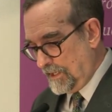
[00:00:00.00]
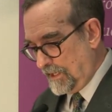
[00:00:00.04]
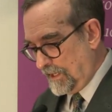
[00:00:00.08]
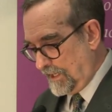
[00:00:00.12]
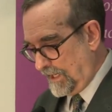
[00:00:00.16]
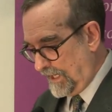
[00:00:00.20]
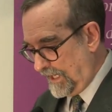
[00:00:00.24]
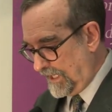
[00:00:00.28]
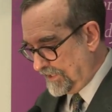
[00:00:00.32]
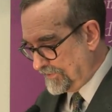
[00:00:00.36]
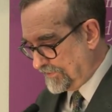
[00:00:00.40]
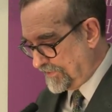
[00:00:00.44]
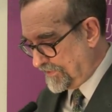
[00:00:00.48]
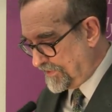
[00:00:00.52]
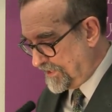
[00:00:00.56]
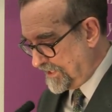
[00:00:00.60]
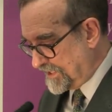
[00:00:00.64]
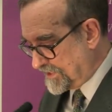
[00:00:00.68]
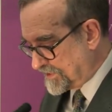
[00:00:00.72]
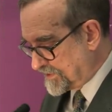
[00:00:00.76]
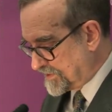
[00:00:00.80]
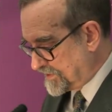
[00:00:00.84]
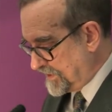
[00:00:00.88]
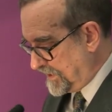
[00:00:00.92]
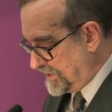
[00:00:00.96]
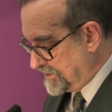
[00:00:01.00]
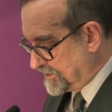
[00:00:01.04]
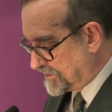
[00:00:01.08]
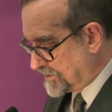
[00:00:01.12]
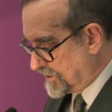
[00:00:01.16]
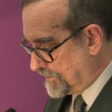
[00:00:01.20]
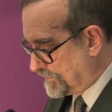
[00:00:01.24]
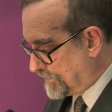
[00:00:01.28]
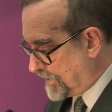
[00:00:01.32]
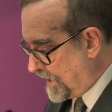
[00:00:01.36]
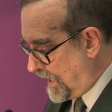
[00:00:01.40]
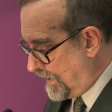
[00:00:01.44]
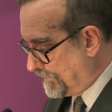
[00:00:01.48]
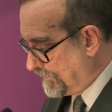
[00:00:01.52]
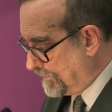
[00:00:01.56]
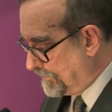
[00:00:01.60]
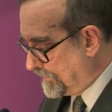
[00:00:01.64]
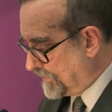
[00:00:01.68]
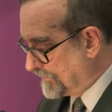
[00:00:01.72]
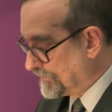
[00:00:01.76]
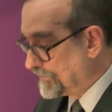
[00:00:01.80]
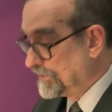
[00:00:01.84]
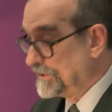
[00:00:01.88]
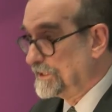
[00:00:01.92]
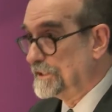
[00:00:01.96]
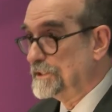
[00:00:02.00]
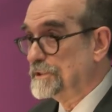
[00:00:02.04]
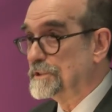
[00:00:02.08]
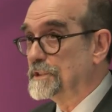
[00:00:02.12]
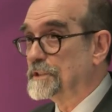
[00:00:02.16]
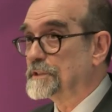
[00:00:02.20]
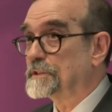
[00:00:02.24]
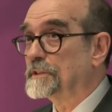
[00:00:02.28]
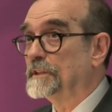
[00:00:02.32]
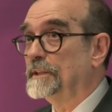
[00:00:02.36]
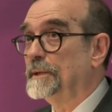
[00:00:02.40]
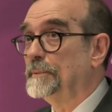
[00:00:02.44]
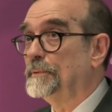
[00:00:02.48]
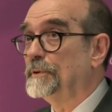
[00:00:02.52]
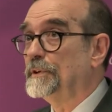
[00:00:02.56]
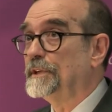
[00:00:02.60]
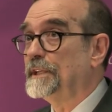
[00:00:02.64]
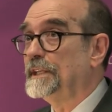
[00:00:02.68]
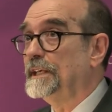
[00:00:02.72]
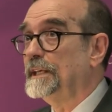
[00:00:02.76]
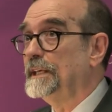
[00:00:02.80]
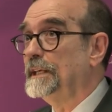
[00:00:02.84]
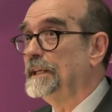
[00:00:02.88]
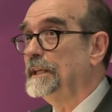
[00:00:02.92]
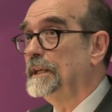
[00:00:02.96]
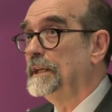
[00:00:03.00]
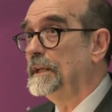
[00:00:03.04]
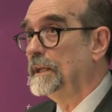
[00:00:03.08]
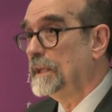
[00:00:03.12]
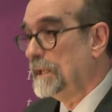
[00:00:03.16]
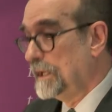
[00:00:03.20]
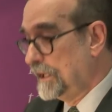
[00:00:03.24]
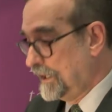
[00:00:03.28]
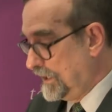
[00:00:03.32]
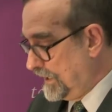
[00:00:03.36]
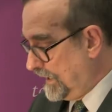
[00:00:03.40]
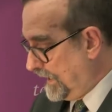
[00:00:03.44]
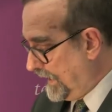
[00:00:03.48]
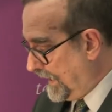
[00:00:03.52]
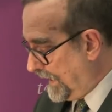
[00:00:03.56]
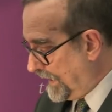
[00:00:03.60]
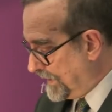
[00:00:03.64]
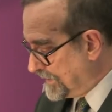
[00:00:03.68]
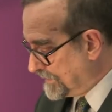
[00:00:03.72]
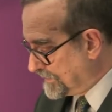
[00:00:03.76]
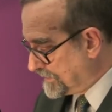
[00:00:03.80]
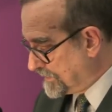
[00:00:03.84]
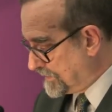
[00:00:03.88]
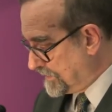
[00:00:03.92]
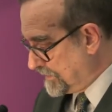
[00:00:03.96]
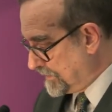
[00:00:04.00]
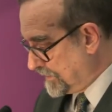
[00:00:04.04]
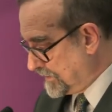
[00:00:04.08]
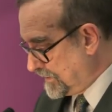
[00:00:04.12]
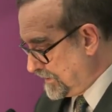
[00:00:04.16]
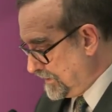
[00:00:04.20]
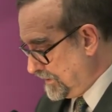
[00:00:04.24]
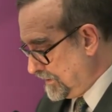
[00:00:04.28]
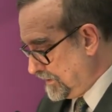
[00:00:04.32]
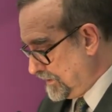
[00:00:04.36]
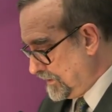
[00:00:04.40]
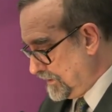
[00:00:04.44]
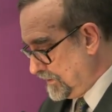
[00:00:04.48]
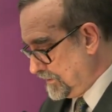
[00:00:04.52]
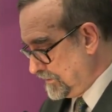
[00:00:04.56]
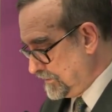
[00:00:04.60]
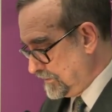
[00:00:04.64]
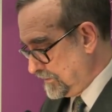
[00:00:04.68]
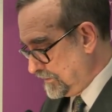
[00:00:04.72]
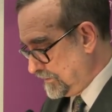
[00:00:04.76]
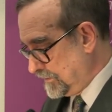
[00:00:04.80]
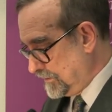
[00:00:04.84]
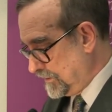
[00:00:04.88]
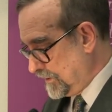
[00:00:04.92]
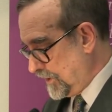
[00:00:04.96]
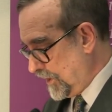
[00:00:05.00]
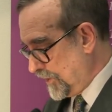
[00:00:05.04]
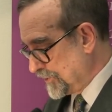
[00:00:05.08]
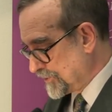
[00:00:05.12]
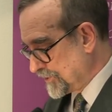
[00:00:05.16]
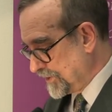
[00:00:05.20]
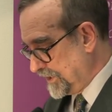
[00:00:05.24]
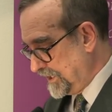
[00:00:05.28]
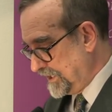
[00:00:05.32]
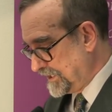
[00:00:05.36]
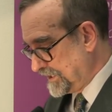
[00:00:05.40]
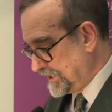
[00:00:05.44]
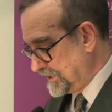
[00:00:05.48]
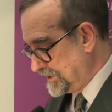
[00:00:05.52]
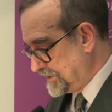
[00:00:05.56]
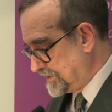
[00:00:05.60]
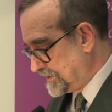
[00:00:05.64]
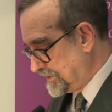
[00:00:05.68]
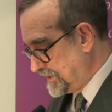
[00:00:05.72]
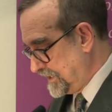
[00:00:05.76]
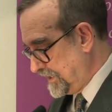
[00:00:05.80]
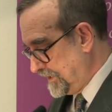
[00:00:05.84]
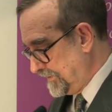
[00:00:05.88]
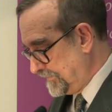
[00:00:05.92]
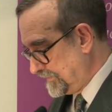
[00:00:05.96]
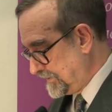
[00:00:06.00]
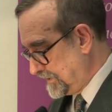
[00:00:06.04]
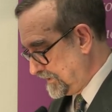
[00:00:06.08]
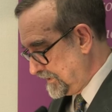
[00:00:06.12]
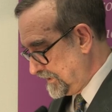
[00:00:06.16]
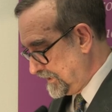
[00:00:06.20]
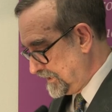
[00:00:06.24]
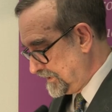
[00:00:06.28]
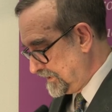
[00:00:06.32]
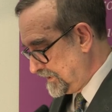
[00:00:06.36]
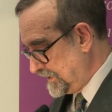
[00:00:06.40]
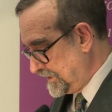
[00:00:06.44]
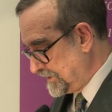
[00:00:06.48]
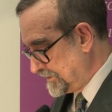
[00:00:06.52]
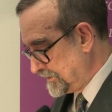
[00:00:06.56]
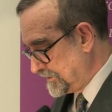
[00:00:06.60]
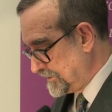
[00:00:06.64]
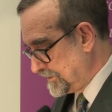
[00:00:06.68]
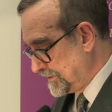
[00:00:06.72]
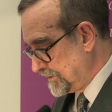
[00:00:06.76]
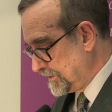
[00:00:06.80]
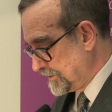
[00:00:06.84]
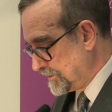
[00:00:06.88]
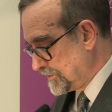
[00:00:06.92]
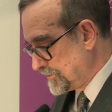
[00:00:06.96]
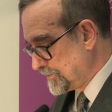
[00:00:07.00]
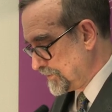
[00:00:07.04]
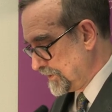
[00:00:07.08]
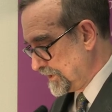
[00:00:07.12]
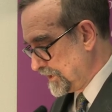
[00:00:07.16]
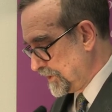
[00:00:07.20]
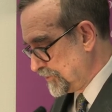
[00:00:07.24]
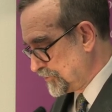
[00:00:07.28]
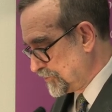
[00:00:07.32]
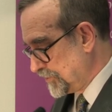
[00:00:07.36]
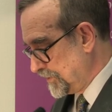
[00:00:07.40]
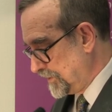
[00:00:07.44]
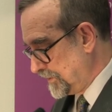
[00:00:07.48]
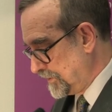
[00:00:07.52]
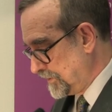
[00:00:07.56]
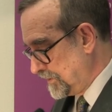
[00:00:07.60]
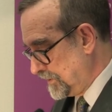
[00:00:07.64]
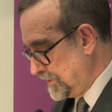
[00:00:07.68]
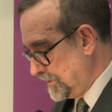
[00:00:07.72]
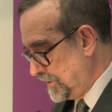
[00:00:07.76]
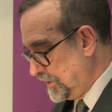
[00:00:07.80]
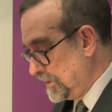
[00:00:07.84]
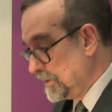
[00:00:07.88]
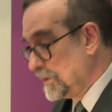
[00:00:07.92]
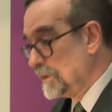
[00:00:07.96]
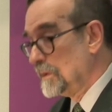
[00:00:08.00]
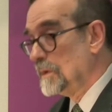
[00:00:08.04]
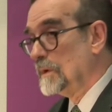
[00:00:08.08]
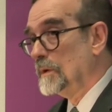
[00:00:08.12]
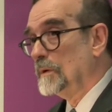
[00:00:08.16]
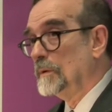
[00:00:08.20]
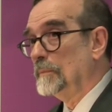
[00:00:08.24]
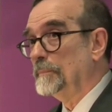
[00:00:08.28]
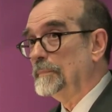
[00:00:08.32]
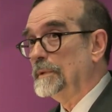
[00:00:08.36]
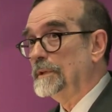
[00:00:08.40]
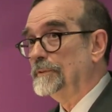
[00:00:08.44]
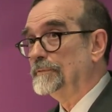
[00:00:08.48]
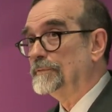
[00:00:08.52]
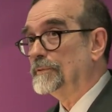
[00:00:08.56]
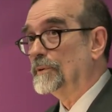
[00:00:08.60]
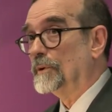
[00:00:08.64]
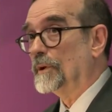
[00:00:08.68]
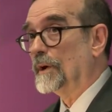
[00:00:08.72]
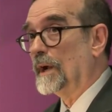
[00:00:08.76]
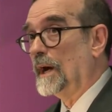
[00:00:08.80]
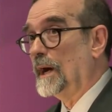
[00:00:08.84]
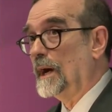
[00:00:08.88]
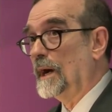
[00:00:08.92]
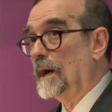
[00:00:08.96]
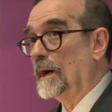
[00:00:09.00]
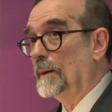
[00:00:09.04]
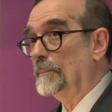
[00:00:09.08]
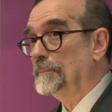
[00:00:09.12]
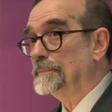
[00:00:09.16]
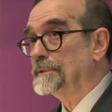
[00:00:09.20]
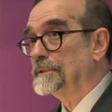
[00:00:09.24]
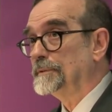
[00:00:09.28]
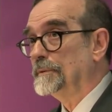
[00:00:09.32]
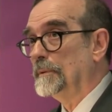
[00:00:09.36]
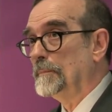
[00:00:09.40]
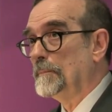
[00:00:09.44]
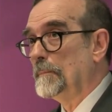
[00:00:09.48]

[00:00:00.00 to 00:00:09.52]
And this is the problem of religious liberty as largely conceived in this tradition before Hobbes.